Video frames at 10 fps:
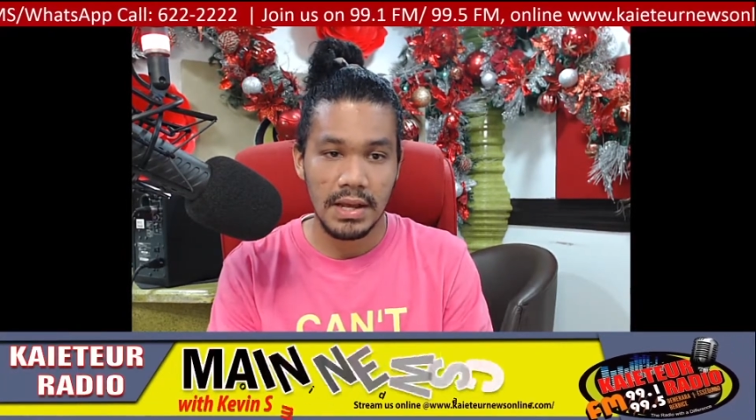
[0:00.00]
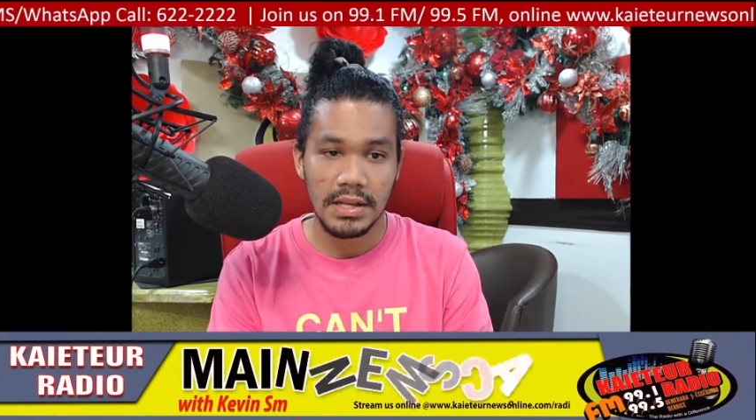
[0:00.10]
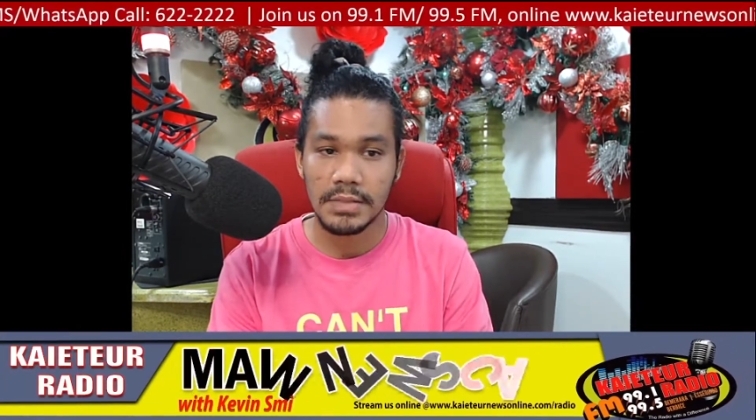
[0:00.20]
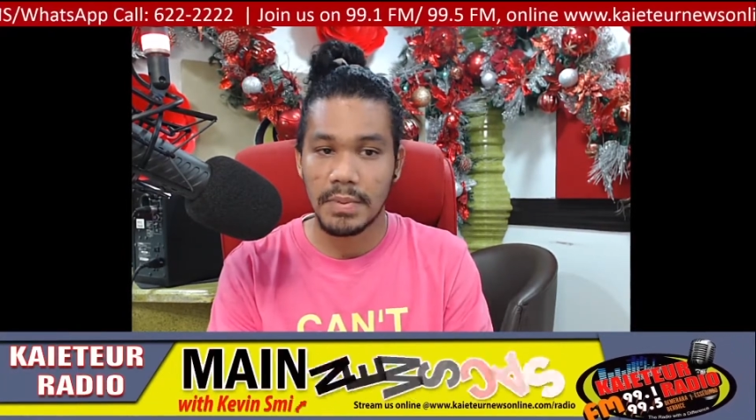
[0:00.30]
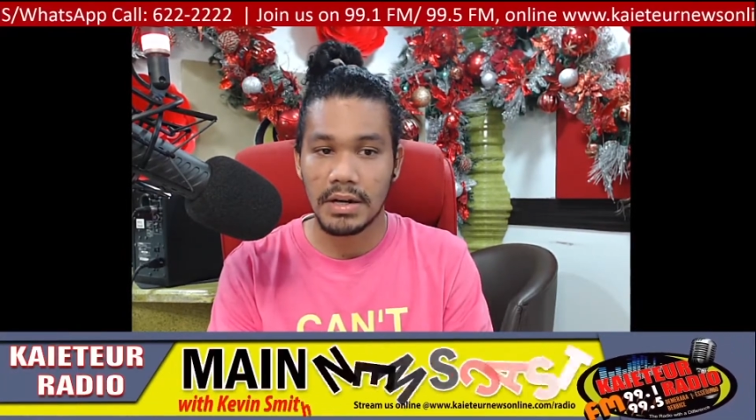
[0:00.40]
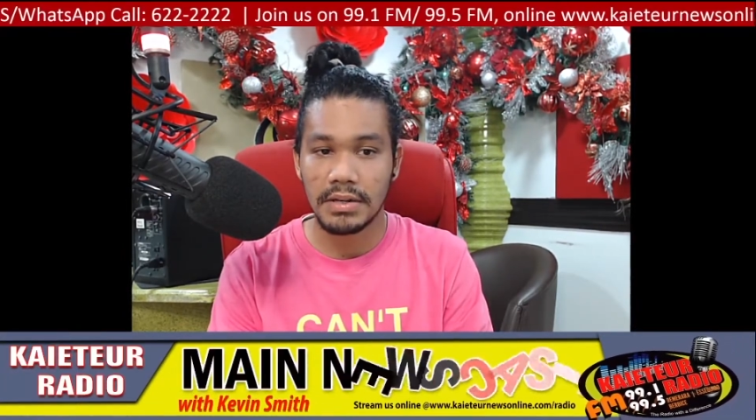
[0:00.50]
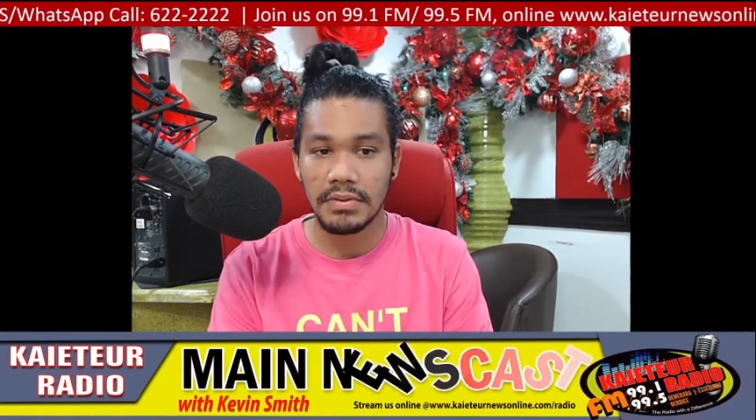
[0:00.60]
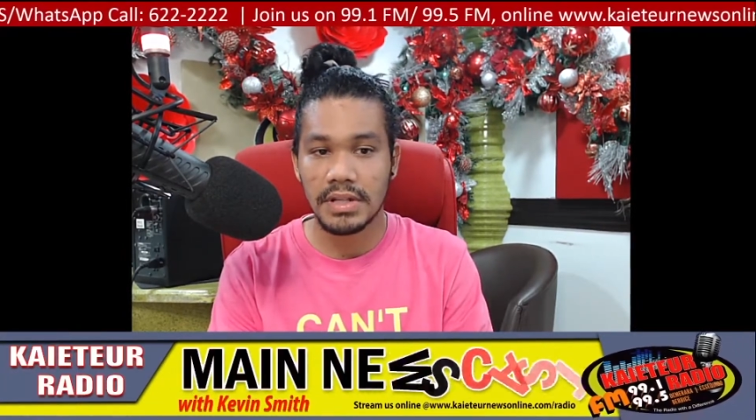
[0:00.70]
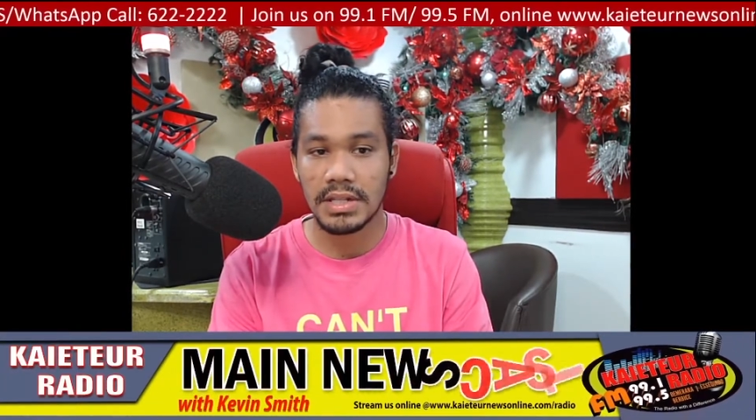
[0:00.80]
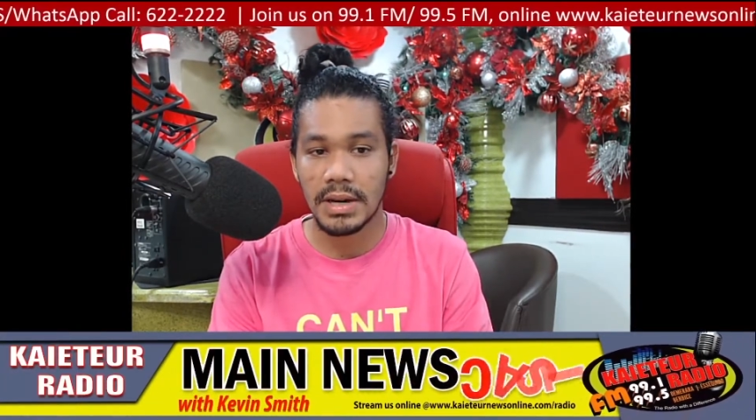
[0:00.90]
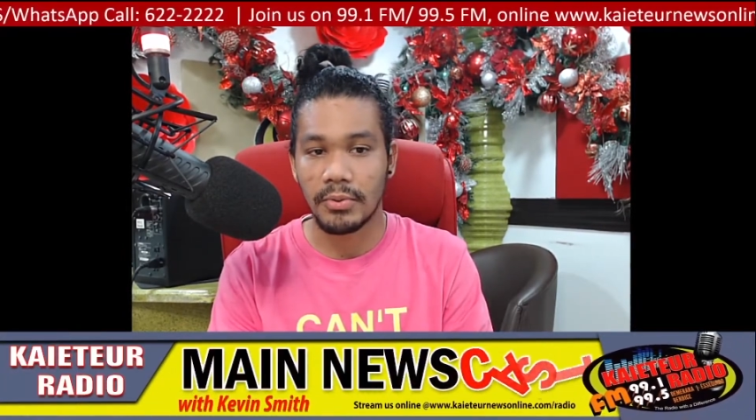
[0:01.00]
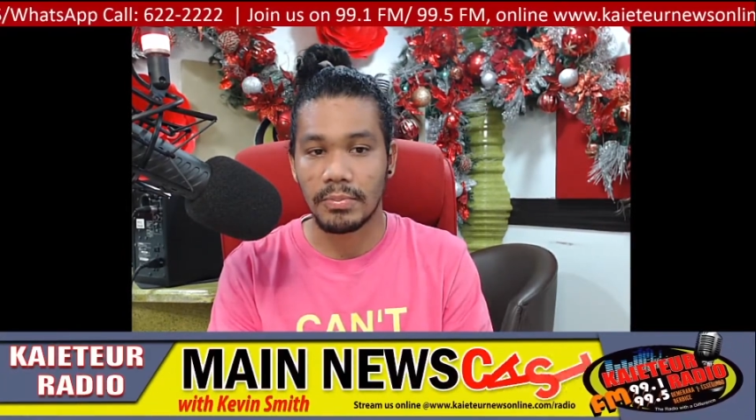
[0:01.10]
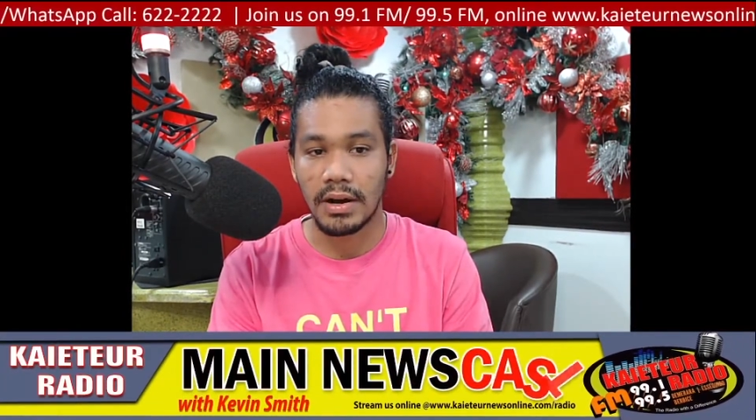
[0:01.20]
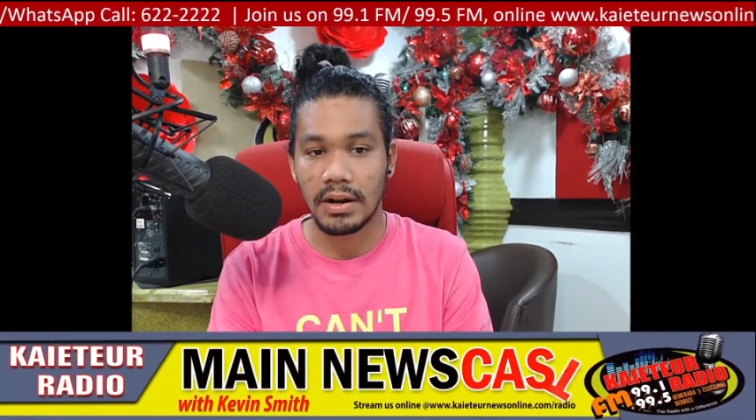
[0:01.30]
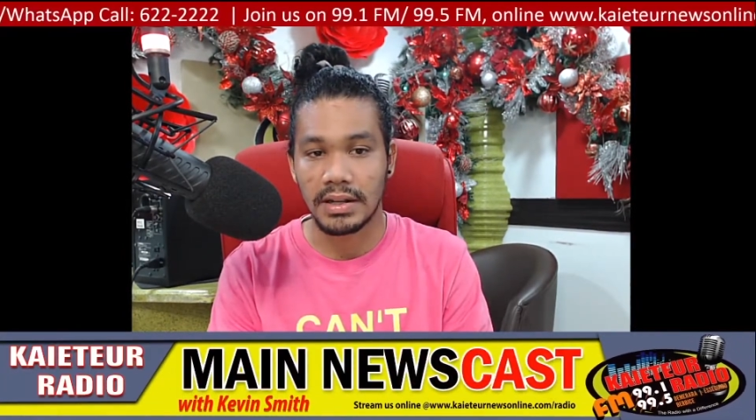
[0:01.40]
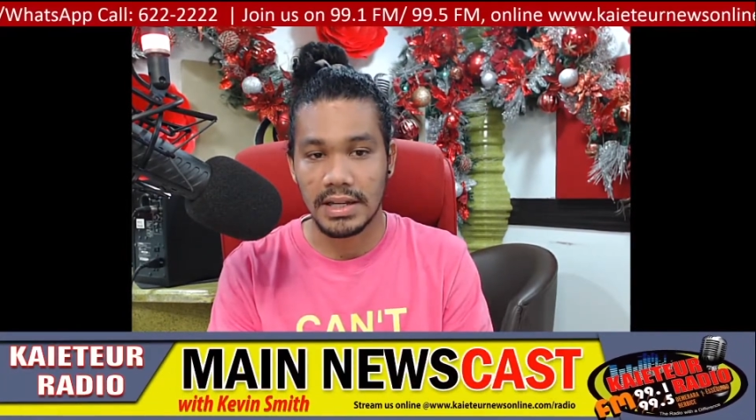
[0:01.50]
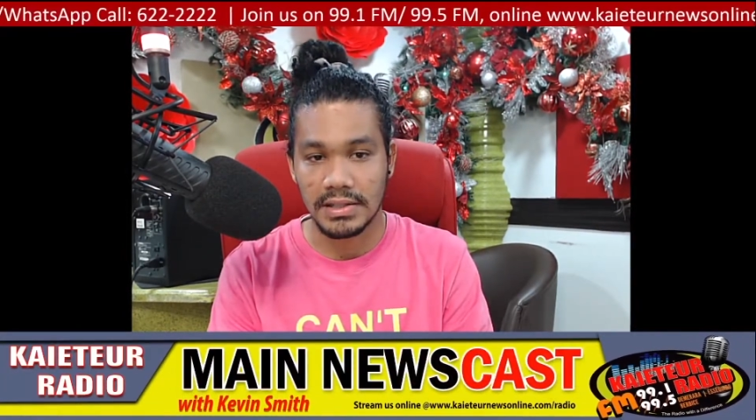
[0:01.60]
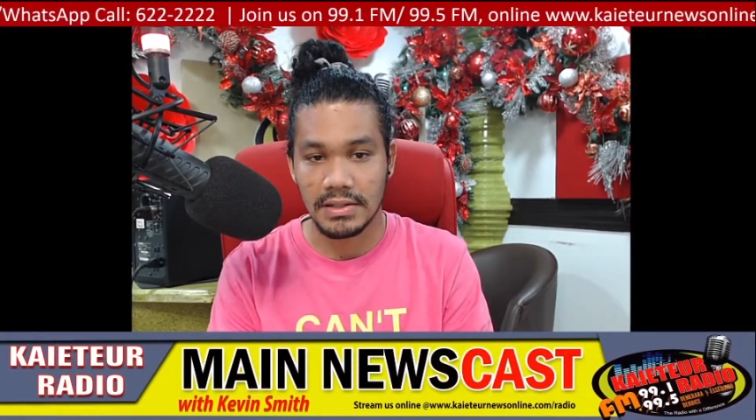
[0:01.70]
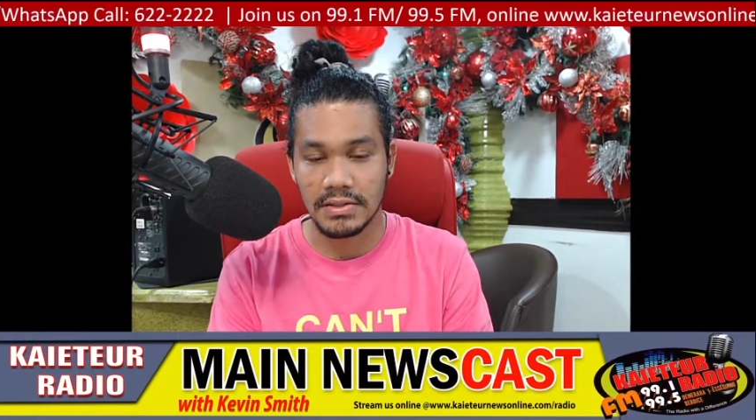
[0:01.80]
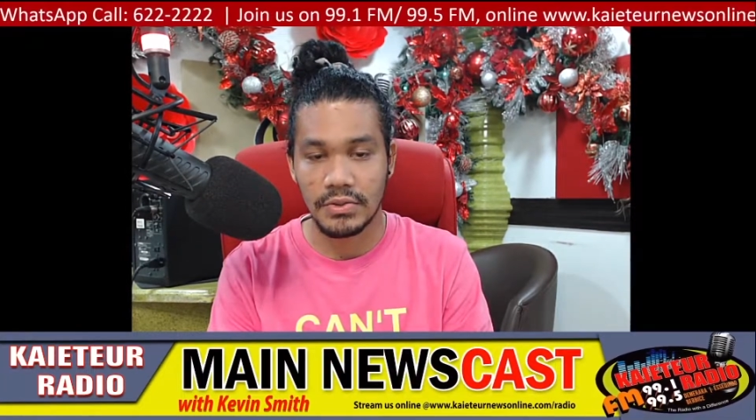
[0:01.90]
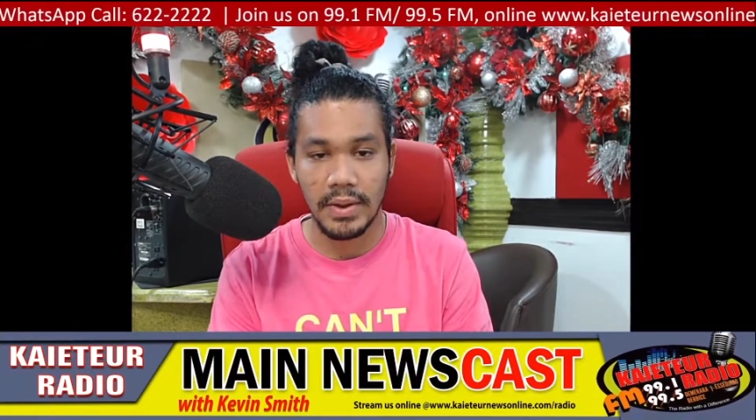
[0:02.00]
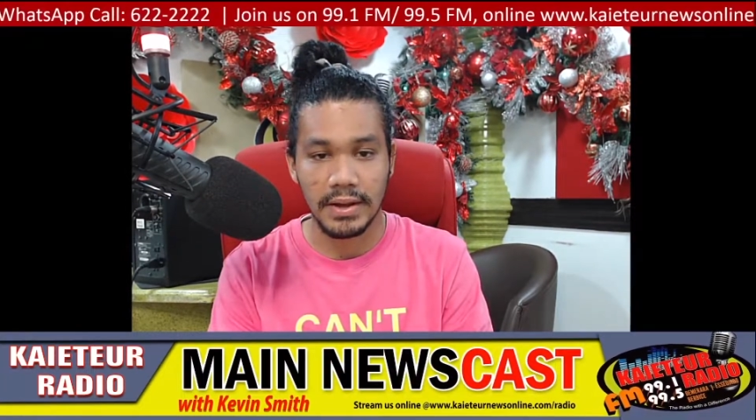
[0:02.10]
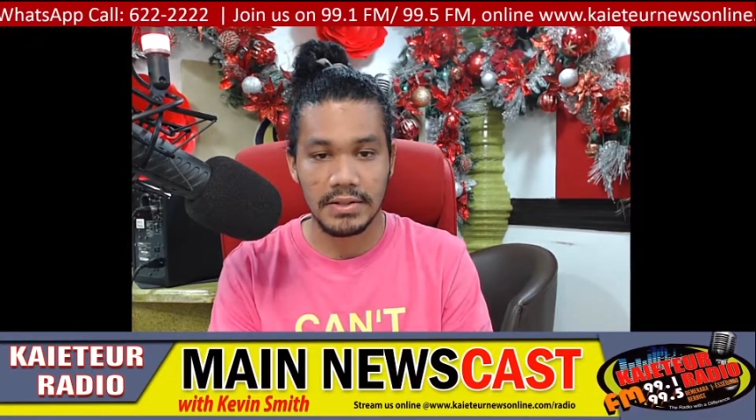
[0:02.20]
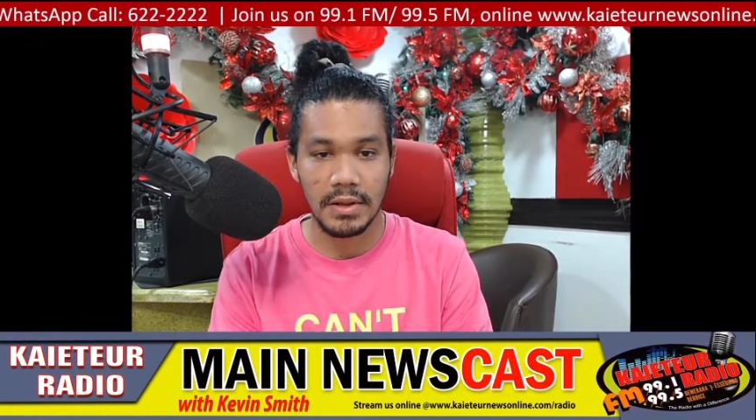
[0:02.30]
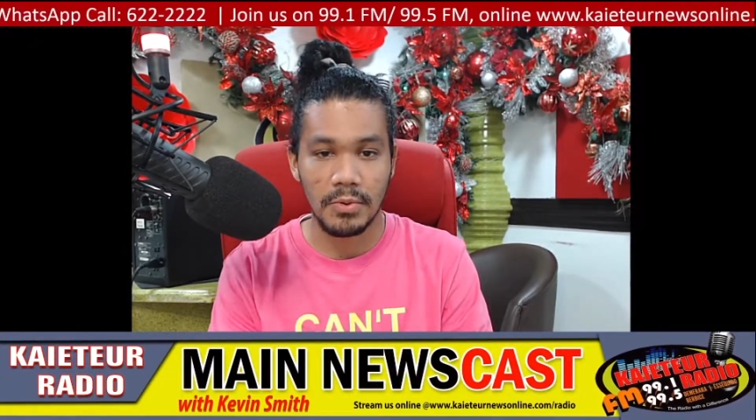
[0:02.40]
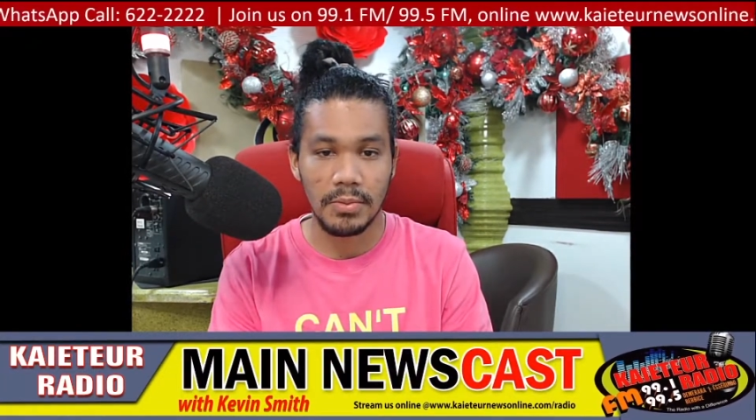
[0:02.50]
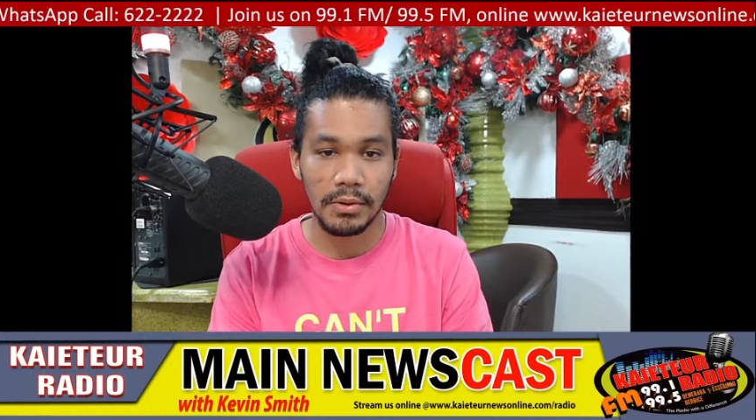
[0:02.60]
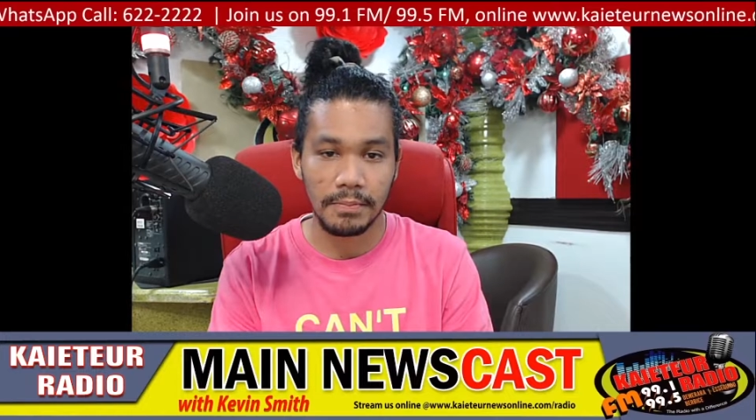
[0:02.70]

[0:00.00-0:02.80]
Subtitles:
as part of the Stabroek Block license to ExxonMobil,